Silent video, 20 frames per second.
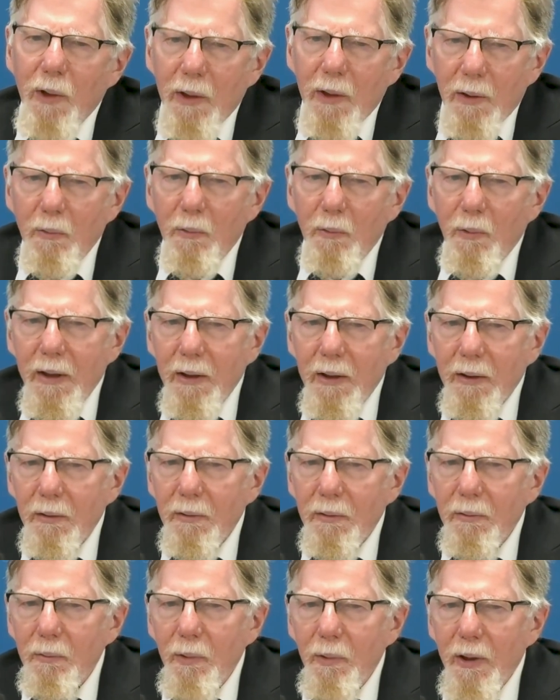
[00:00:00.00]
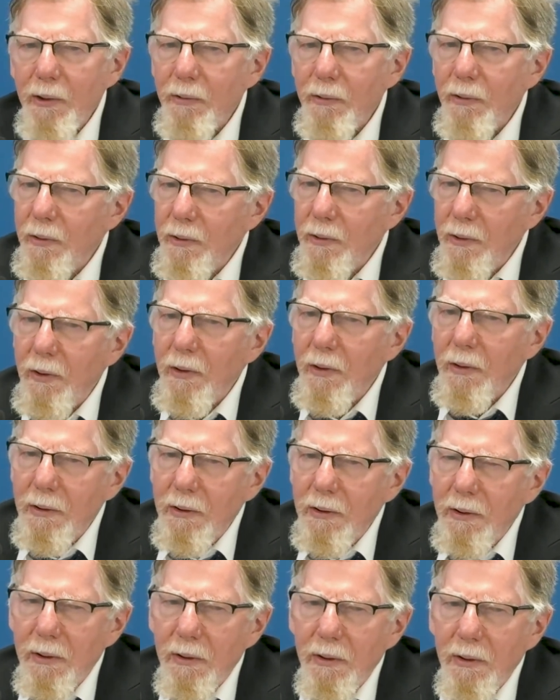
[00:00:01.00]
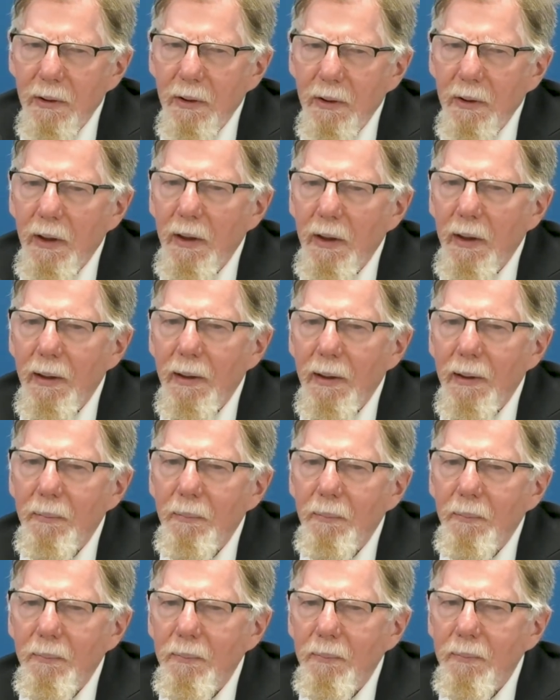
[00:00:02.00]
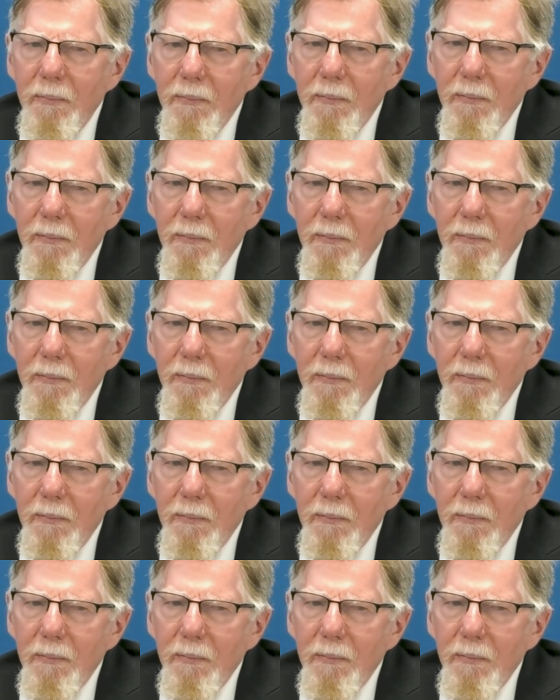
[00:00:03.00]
whether or not one